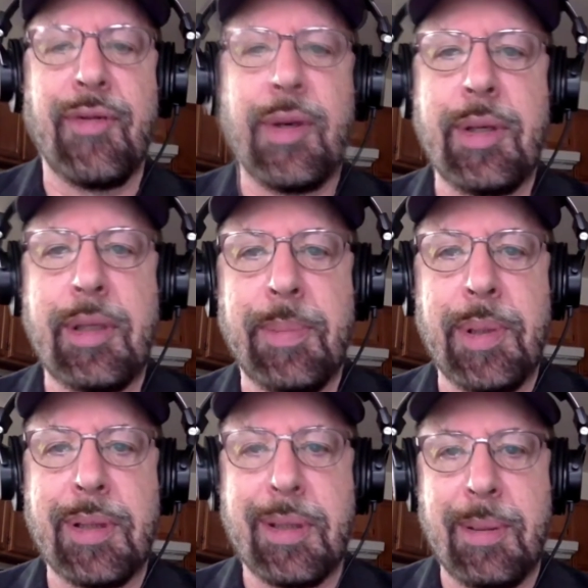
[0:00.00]
devoted to
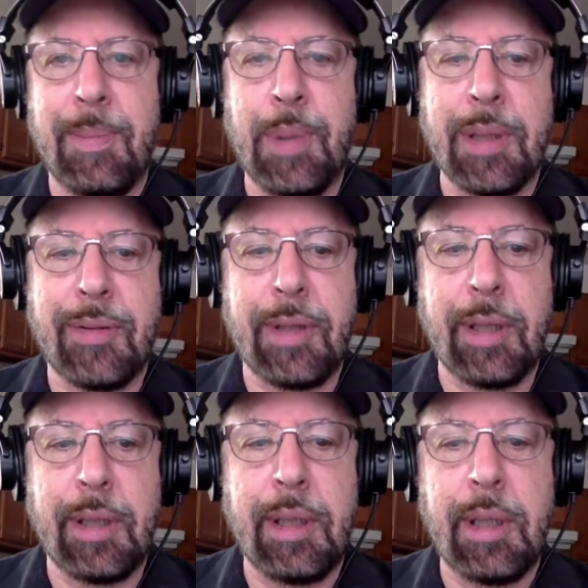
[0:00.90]
books books
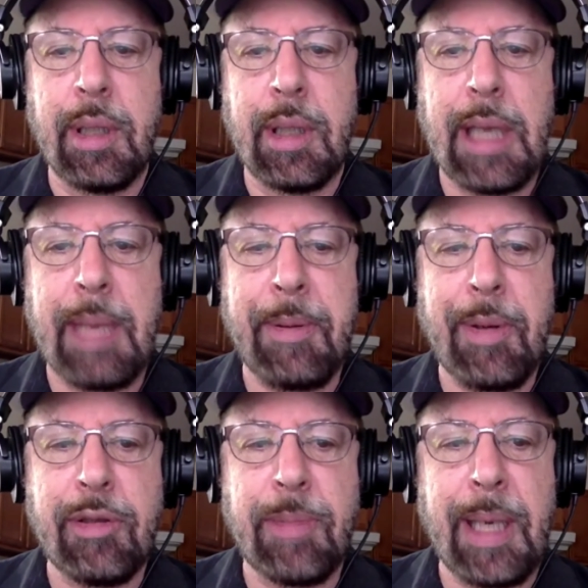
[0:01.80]
on
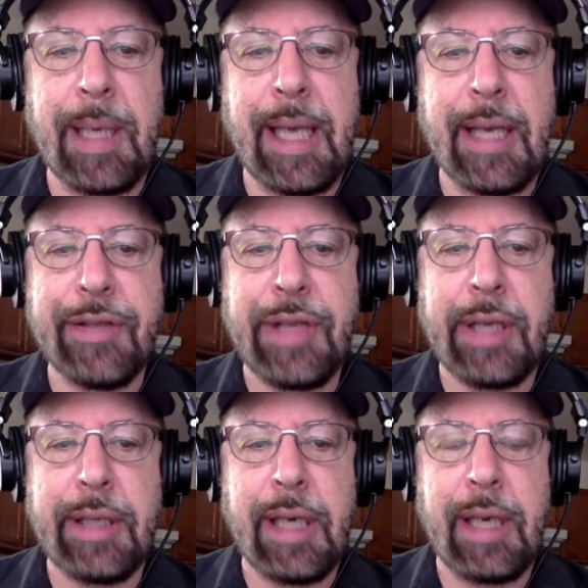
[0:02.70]

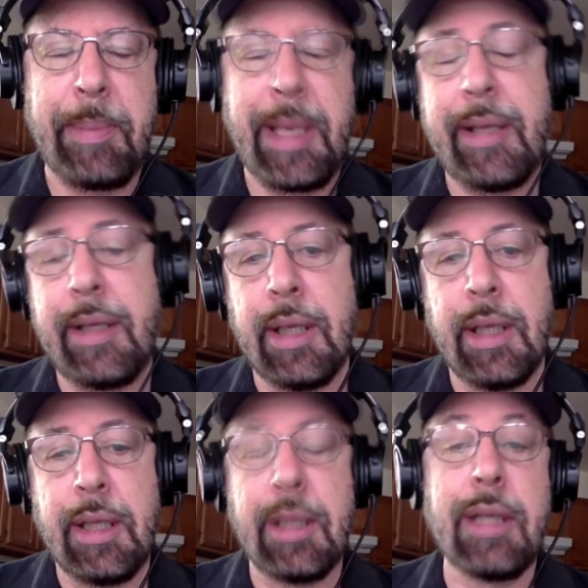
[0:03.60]
copywriterspodcast.com and
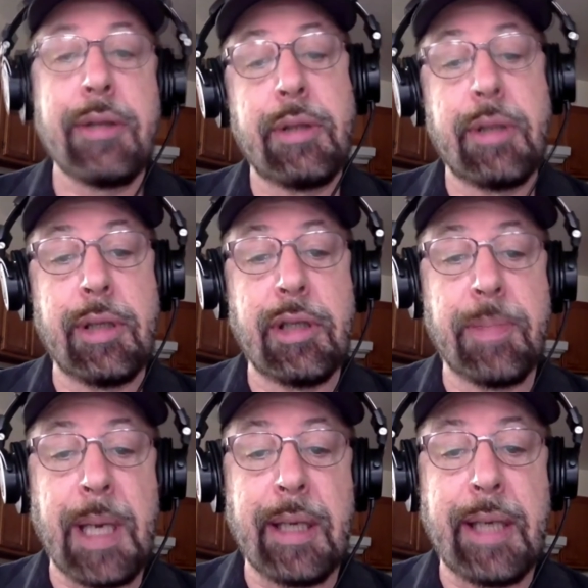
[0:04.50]
listen to
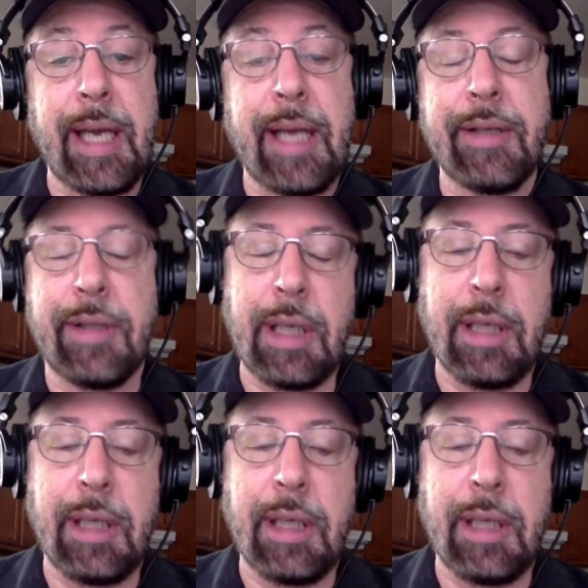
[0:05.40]
this podcast